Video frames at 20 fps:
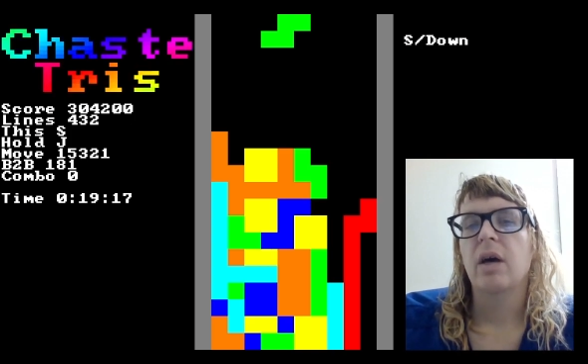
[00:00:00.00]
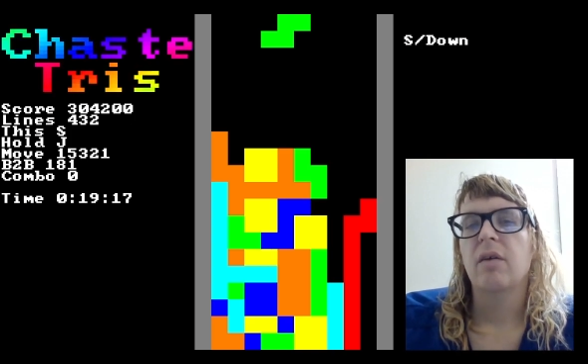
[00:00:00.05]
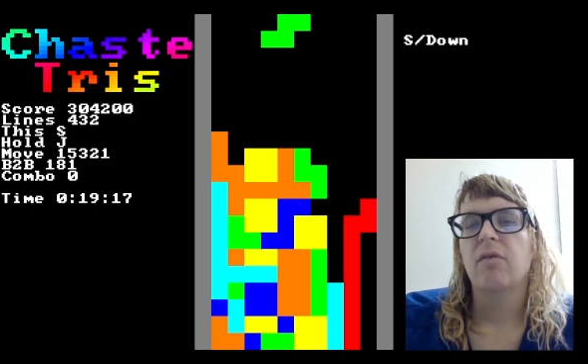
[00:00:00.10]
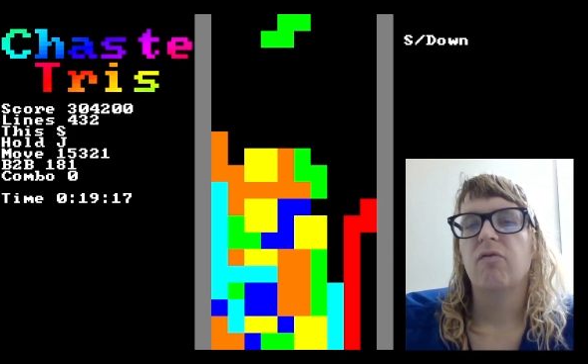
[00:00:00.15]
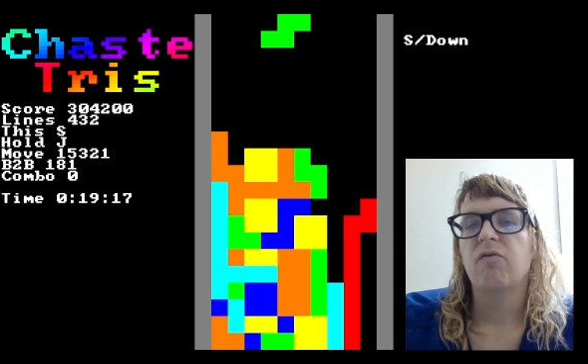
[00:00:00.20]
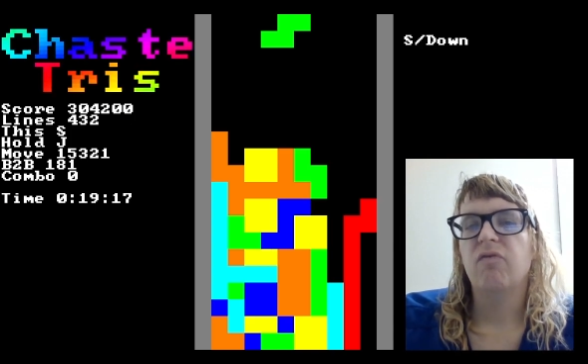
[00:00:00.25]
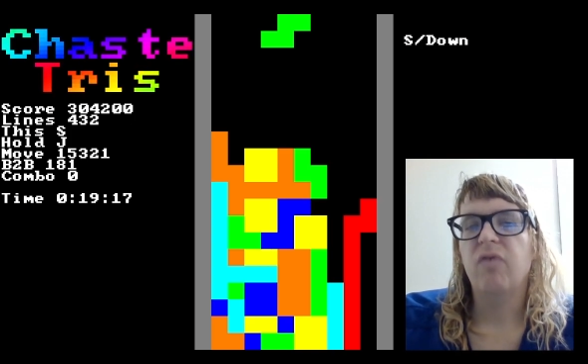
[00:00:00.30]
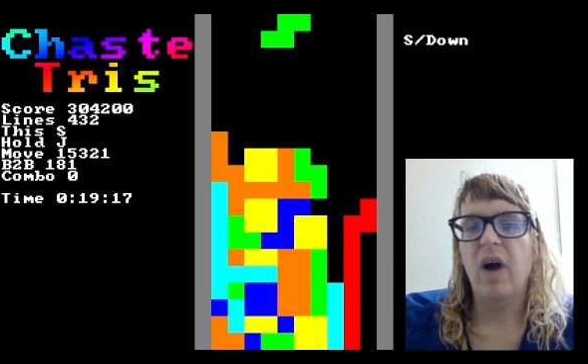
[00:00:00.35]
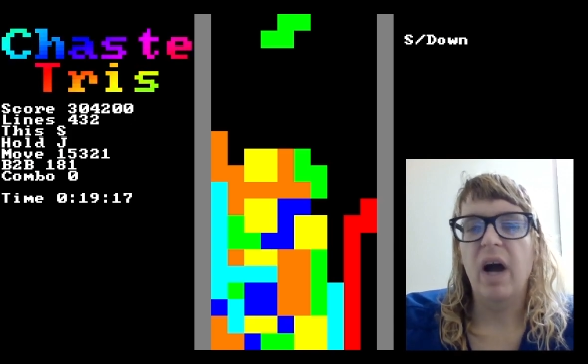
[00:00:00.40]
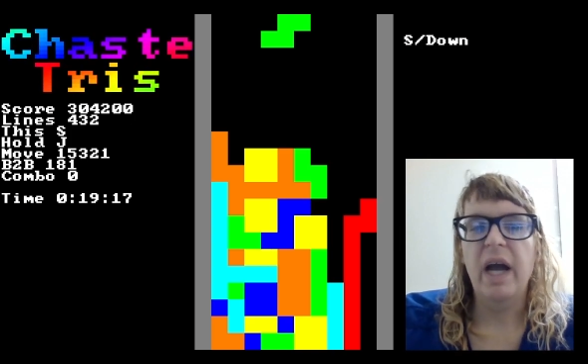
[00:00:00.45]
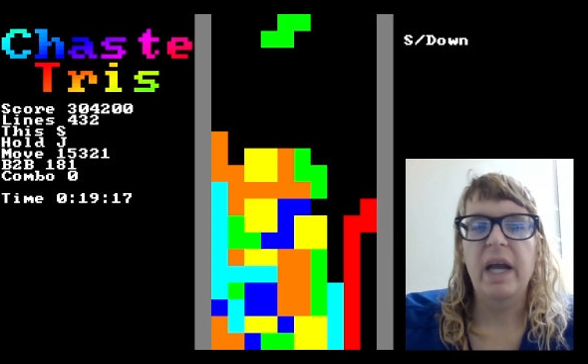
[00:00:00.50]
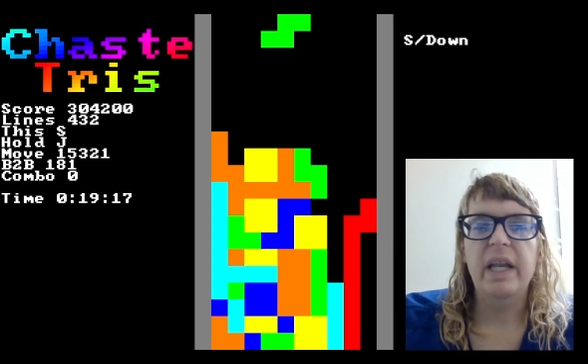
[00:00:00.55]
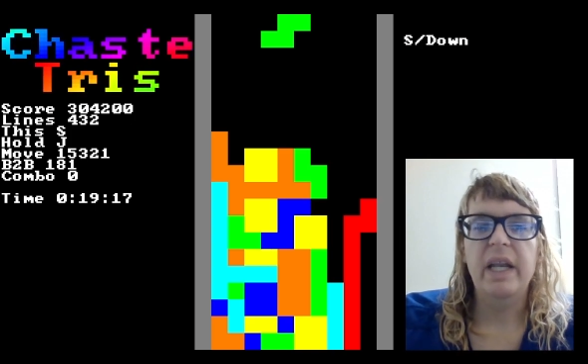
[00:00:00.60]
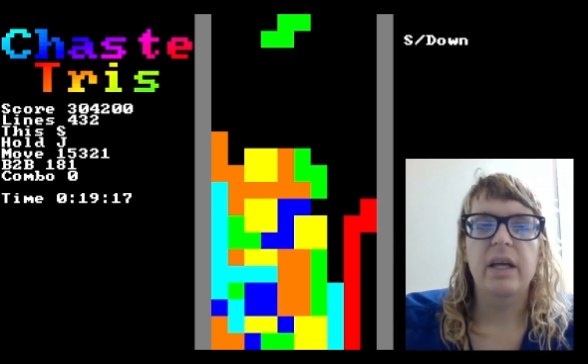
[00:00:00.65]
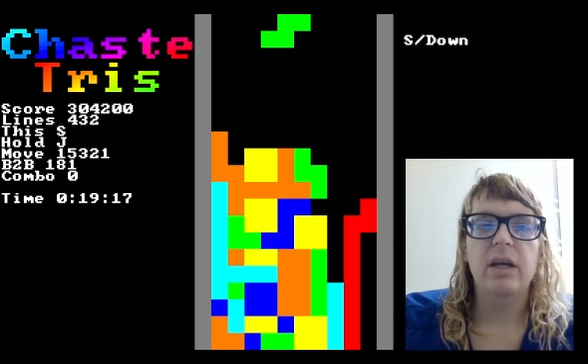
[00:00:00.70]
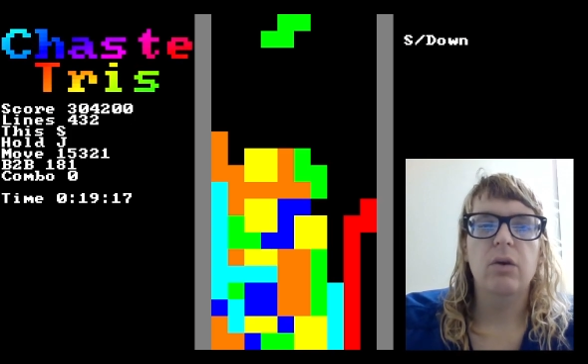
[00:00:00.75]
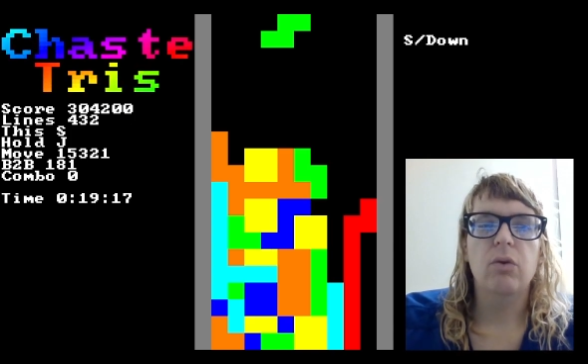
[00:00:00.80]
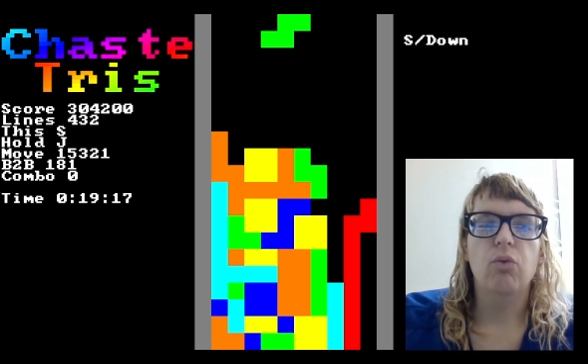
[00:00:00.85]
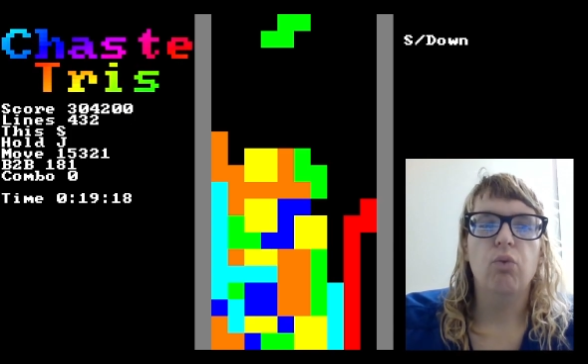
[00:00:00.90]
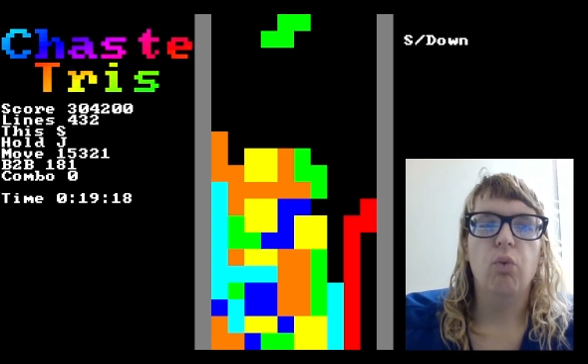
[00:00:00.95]

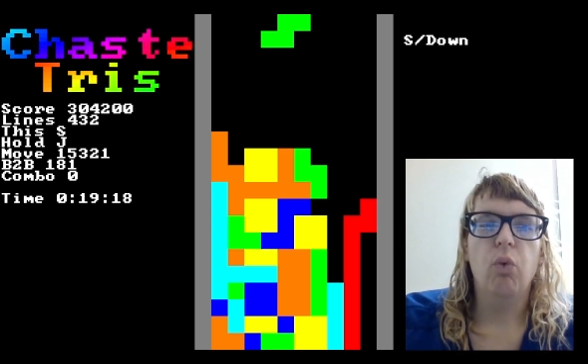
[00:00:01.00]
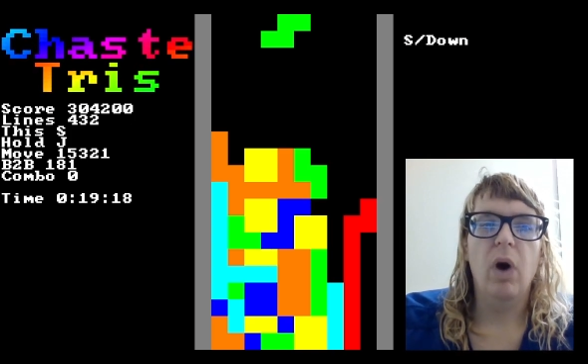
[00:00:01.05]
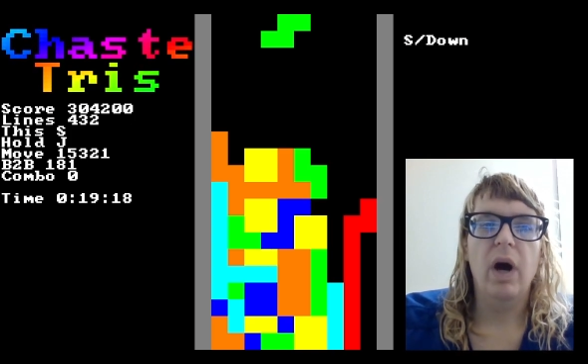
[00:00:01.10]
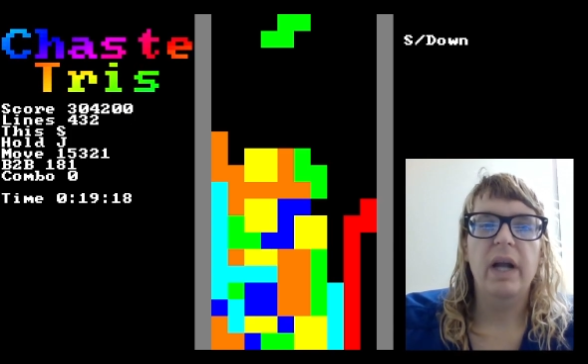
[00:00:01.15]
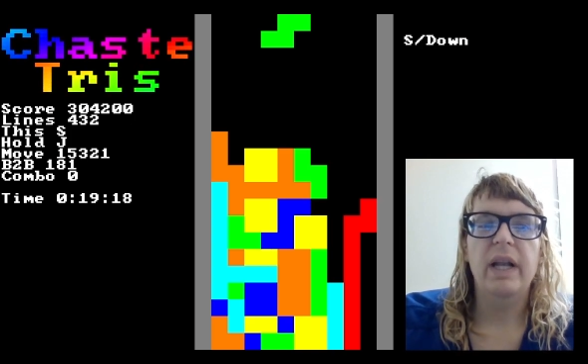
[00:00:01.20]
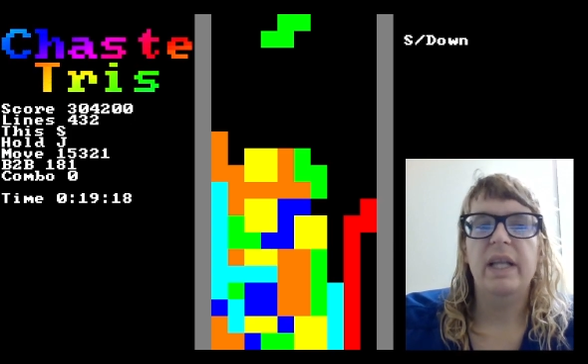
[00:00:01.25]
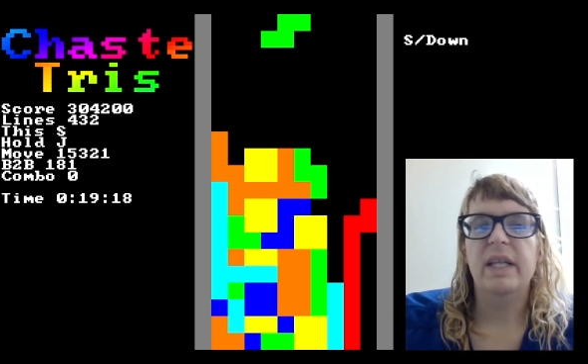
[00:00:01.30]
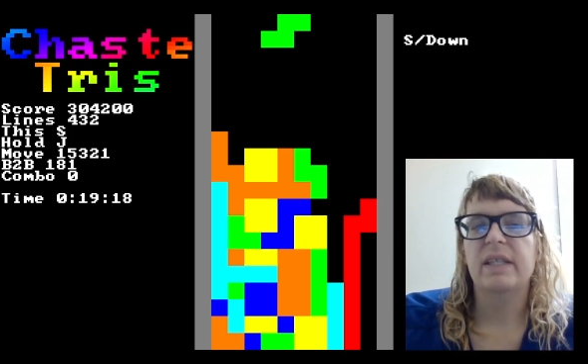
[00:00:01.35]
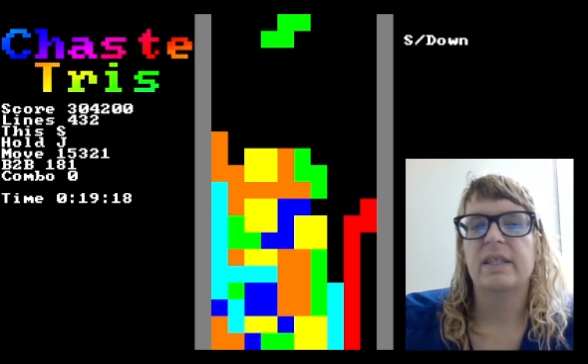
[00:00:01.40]
finding what